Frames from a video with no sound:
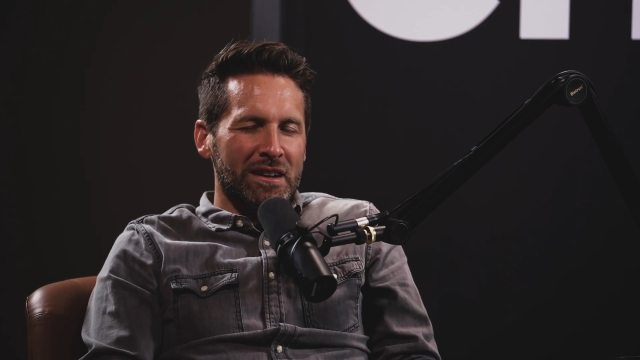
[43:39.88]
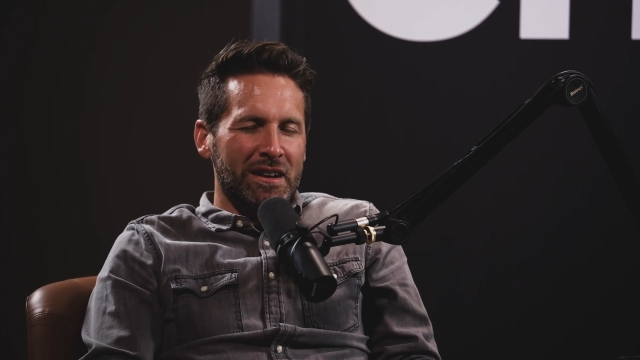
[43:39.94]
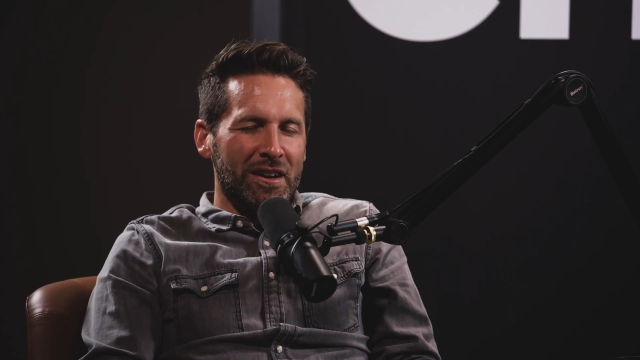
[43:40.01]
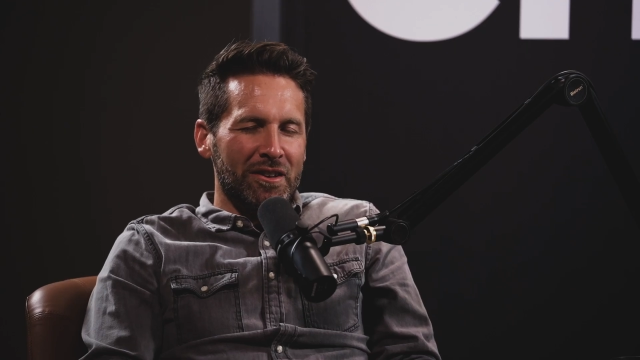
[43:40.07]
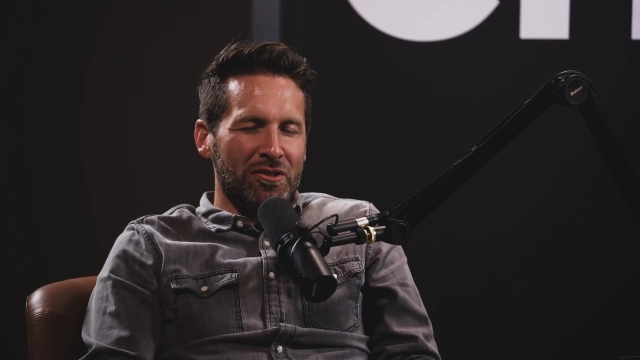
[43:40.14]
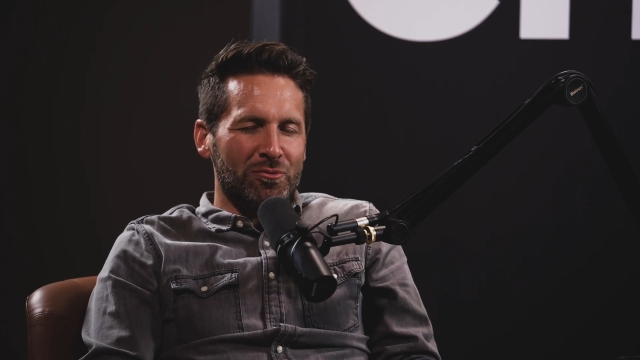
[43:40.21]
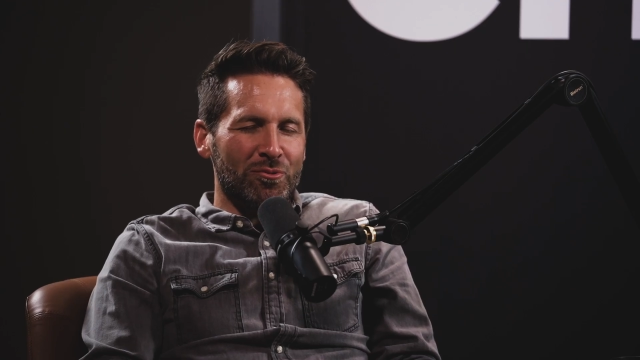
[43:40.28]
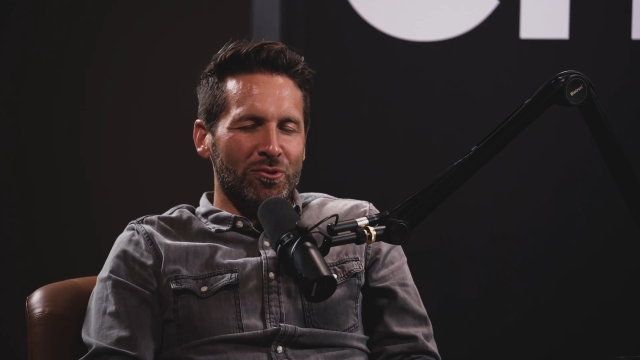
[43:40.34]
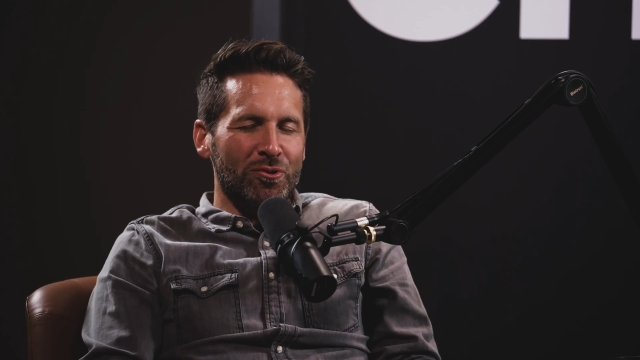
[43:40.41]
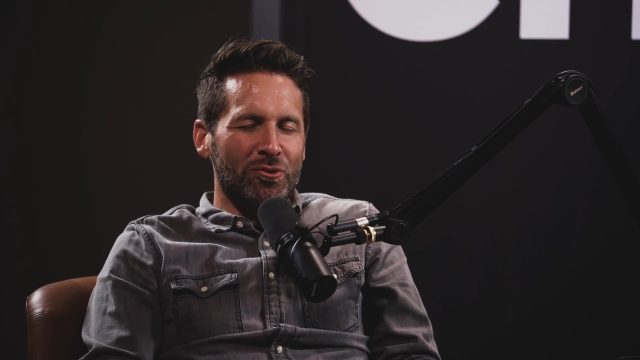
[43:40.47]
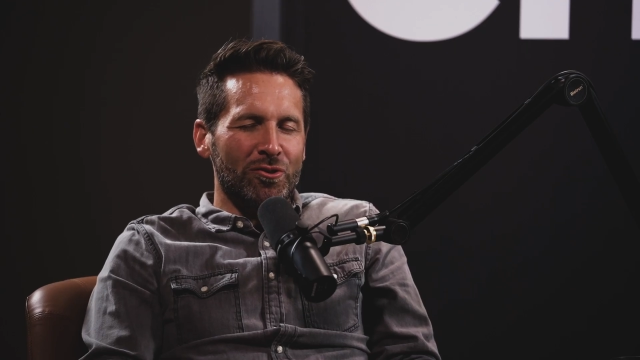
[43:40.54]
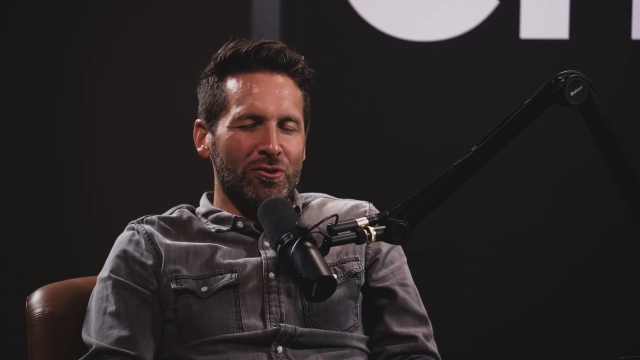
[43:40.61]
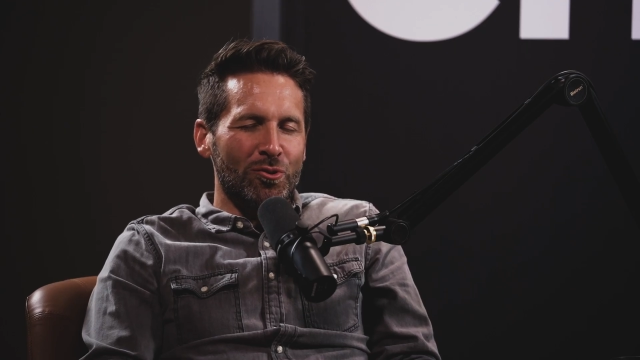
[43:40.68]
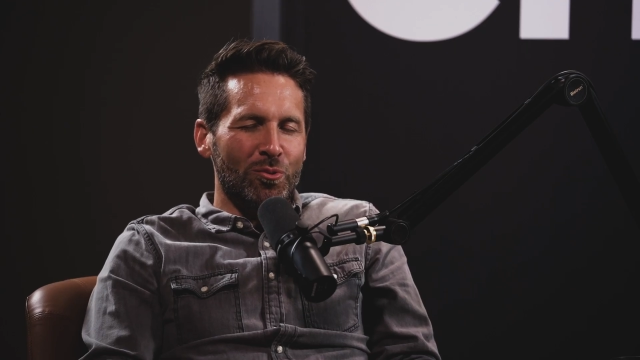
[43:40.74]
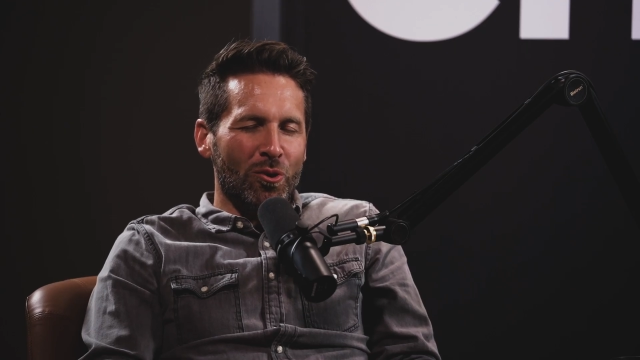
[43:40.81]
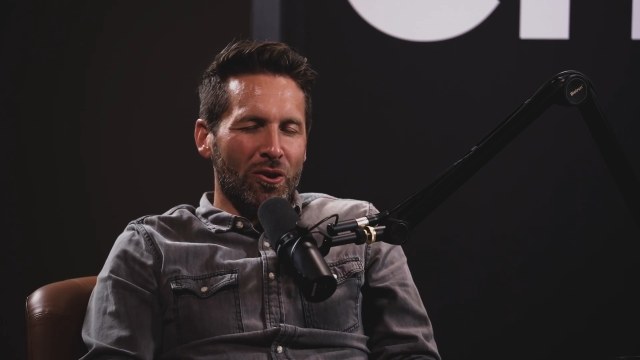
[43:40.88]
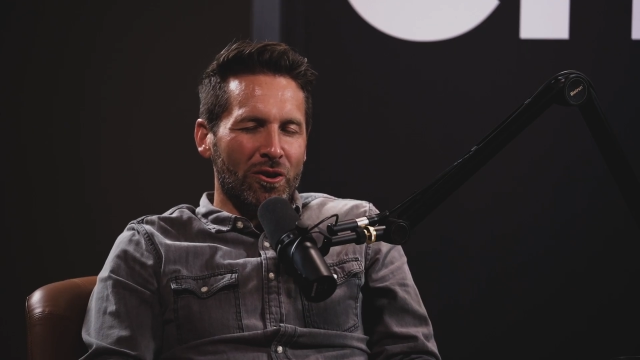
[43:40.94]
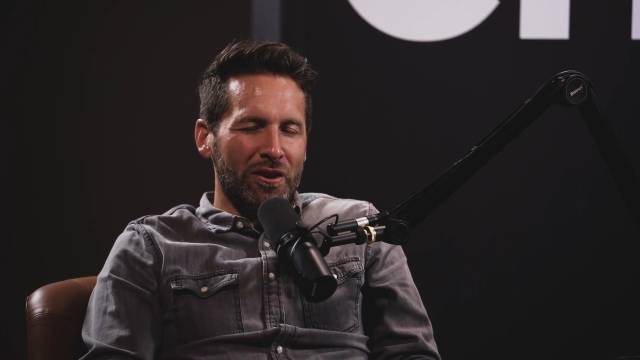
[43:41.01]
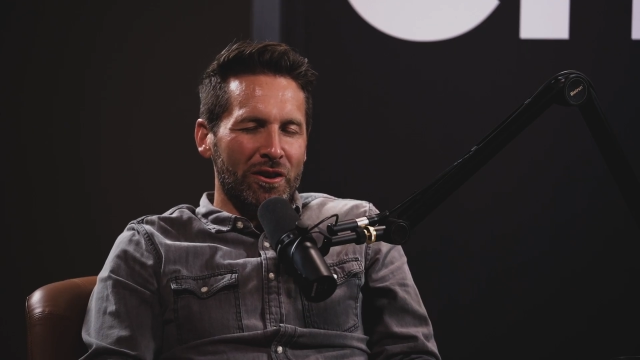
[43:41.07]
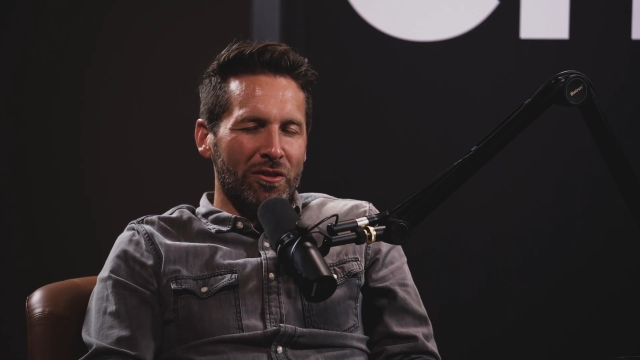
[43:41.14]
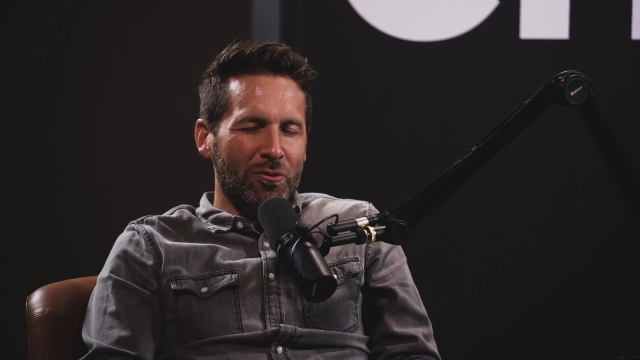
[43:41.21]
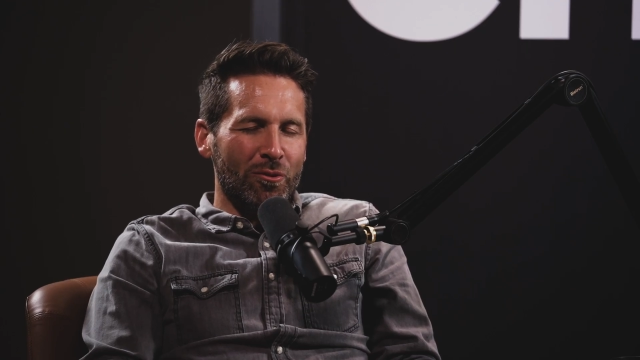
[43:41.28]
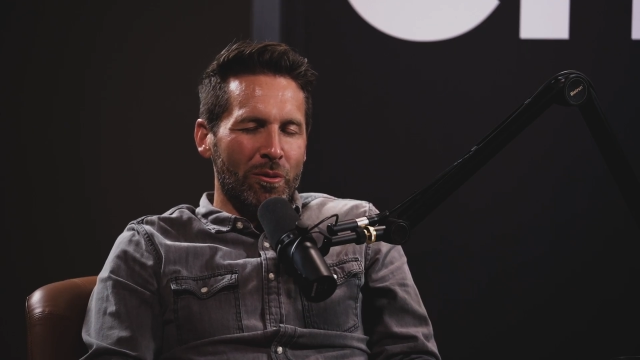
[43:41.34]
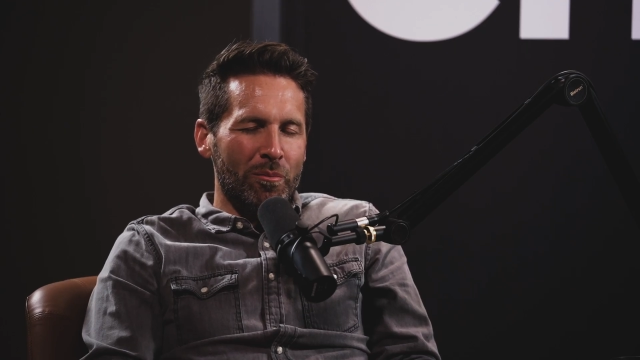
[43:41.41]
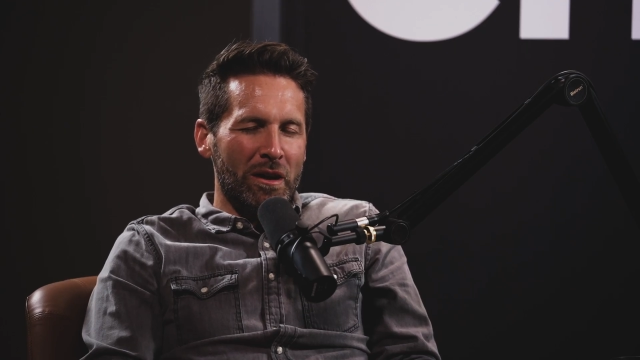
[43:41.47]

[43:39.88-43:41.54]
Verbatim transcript: uh, through you working through a